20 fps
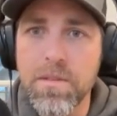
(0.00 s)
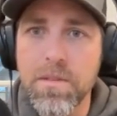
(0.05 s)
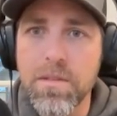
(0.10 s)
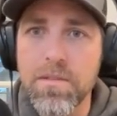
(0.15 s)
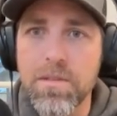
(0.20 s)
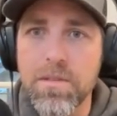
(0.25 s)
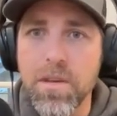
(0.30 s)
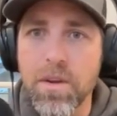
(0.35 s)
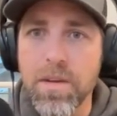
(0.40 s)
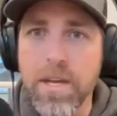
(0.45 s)

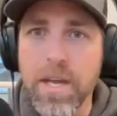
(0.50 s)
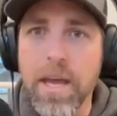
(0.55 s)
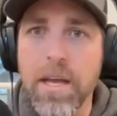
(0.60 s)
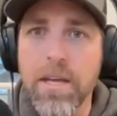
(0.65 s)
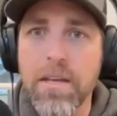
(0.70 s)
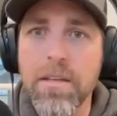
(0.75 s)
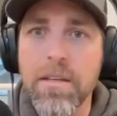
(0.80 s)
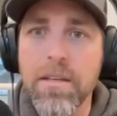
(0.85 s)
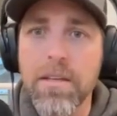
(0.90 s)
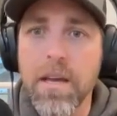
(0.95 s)
So yeah,
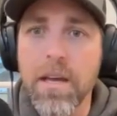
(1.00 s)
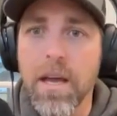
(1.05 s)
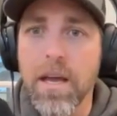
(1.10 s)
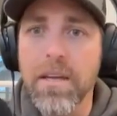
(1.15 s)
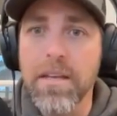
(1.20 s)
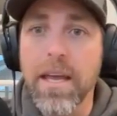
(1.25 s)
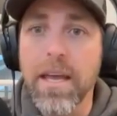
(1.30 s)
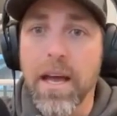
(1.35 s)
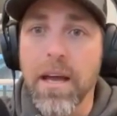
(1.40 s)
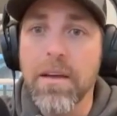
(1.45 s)

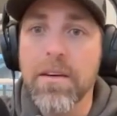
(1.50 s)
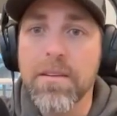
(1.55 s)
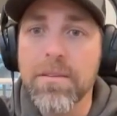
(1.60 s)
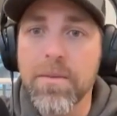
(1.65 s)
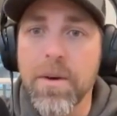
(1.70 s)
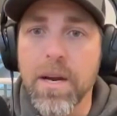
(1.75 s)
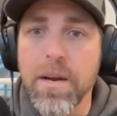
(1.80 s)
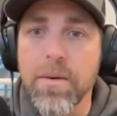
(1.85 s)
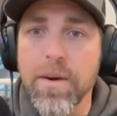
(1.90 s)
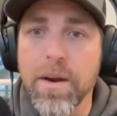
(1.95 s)

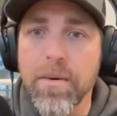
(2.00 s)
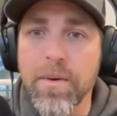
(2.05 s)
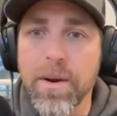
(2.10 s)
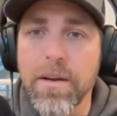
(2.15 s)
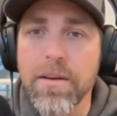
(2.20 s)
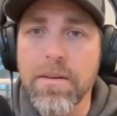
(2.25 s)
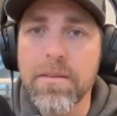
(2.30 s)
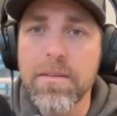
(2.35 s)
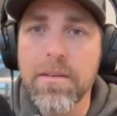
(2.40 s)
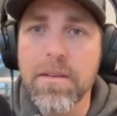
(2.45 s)

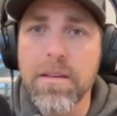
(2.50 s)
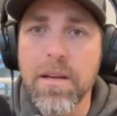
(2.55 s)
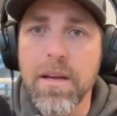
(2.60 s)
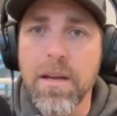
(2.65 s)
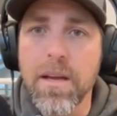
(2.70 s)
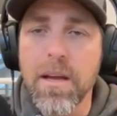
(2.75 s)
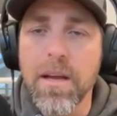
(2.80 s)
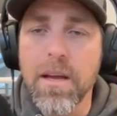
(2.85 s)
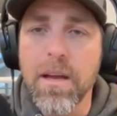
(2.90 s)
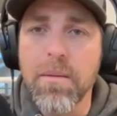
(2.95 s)
right.
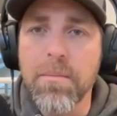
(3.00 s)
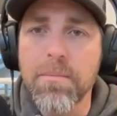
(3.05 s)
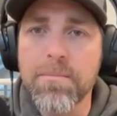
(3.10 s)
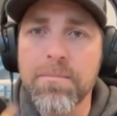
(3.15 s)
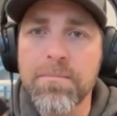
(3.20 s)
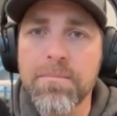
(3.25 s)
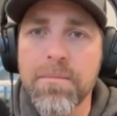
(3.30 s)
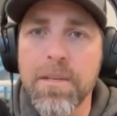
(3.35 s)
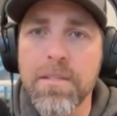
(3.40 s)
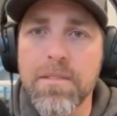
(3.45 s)

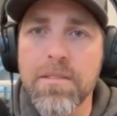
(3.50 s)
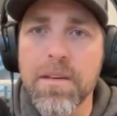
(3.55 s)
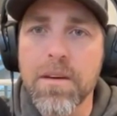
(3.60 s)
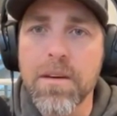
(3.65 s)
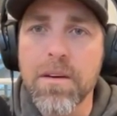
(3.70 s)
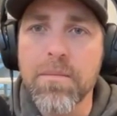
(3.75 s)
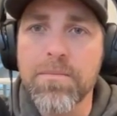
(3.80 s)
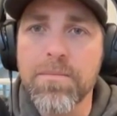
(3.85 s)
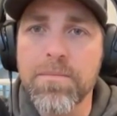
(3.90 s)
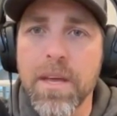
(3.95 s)
And
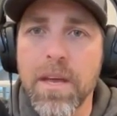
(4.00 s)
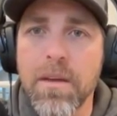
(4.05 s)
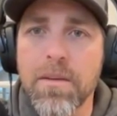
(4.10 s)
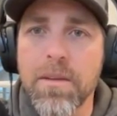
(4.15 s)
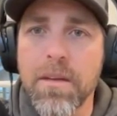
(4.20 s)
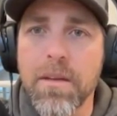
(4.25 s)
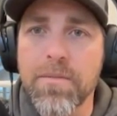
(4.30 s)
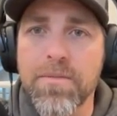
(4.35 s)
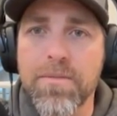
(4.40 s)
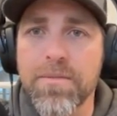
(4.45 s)
so yeah,
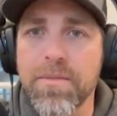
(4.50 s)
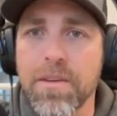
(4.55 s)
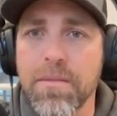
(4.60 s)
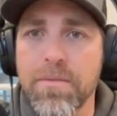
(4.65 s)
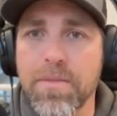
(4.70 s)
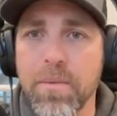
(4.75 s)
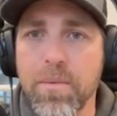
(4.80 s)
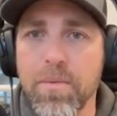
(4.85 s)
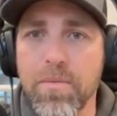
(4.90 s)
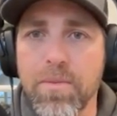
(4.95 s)
if
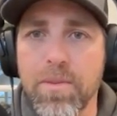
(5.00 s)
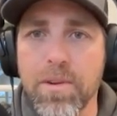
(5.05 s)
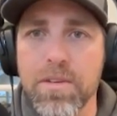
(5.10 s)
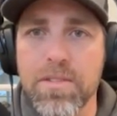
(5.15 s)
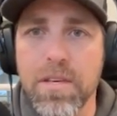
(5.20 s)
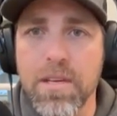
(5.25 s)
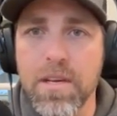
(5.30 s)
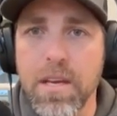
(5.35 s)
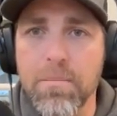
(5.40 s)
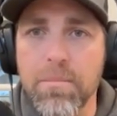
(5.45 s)
there's
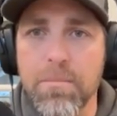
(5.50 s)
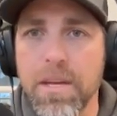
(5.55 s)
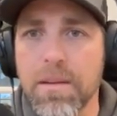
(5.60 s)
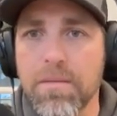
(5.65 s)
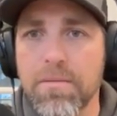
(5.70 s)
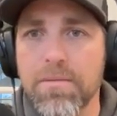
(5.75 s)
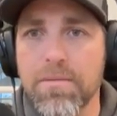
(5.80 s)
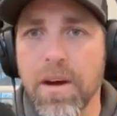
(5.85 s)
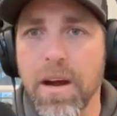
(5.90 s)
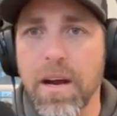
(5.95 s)
like a
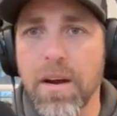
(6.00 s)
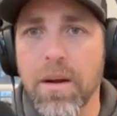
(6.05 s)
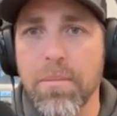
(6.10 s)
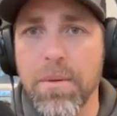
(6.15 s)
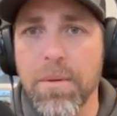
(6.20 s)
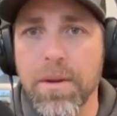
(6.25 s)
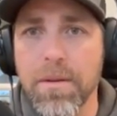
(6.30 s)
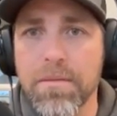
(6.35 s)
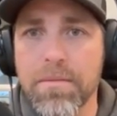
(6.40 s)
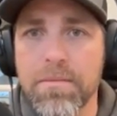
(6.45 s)
big fire up
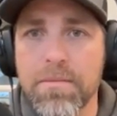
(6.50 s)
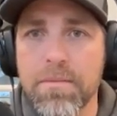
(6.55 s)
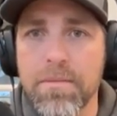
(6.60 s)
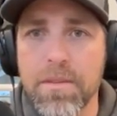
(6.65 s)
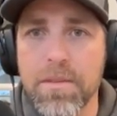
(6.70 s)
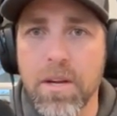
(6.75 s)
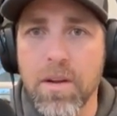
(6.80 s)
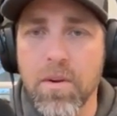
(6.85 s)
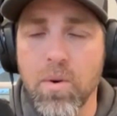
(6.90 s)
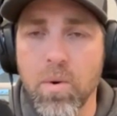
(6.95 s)
in
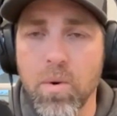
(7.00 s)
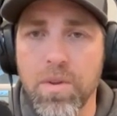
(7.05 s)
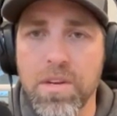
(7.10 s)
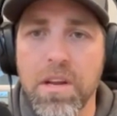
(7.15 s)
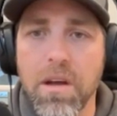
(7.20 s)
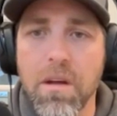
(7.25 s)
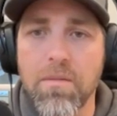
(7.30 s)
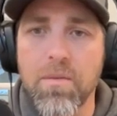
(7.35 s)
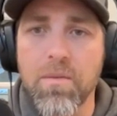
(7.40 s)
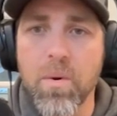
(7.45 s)
Northern
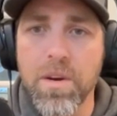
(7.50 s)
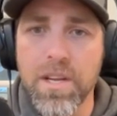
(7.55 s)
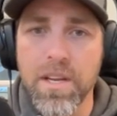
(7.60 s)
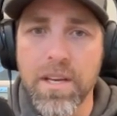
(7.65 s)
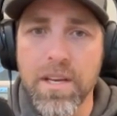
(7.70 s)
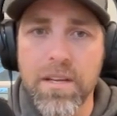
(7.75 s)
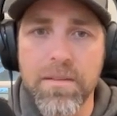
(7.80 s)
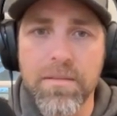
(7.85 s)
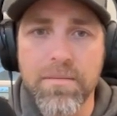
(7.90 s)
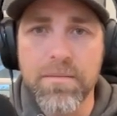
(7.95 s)
California
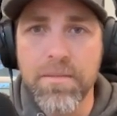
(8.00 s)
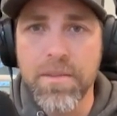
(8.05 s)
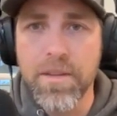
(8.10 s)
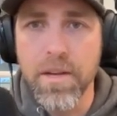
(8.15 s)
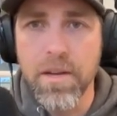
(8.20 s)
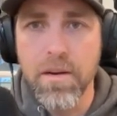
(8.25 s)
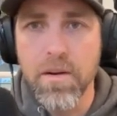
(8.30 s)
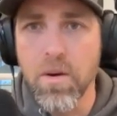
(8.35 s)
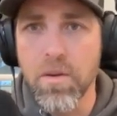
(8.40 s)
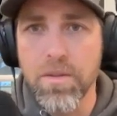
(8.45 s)
and
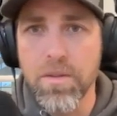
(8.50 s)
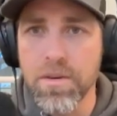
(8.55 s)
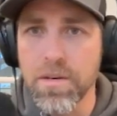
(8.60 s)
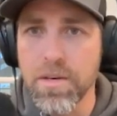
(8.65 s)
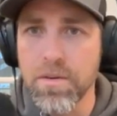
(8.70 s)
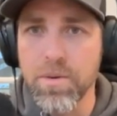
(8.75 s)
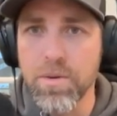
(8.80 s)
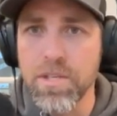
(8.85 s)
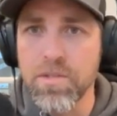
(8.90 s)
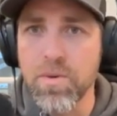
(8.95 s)
all
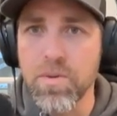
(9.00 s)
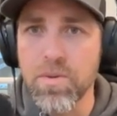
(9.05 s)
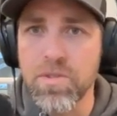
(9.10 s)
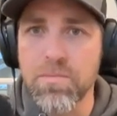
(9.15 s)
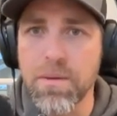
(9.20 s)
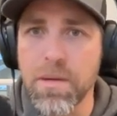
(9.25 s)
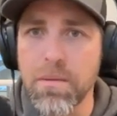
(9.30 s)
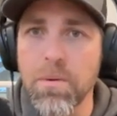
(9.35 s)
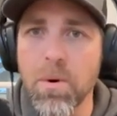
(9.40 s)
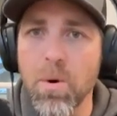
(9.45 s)
their resources
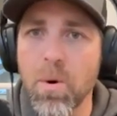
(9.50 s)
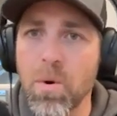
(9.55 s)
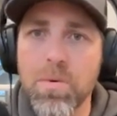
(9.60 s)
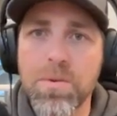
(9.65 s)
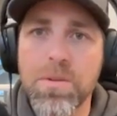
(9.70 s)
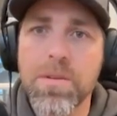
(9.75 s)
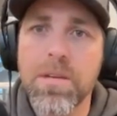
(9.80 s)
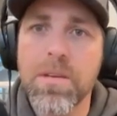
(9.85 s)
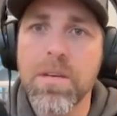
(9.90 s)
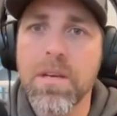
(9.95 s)
being
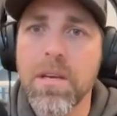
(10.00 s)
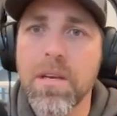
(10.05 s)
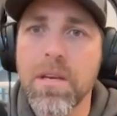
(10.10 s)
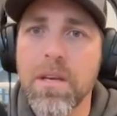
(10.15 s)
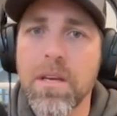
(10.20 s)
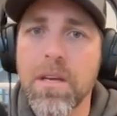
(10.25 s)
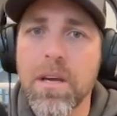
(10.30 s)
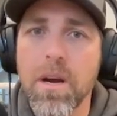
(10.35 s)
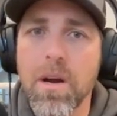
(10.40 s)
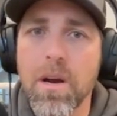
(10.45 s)
pulled,
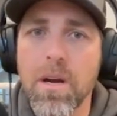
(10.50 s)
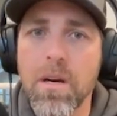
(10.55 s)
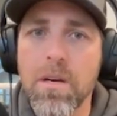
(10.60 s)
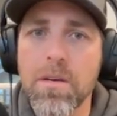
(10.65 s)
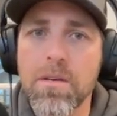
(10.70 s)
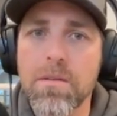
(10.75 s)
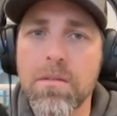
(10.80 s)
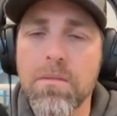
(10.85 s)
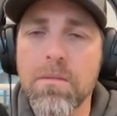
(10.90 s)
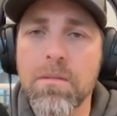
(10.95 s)
our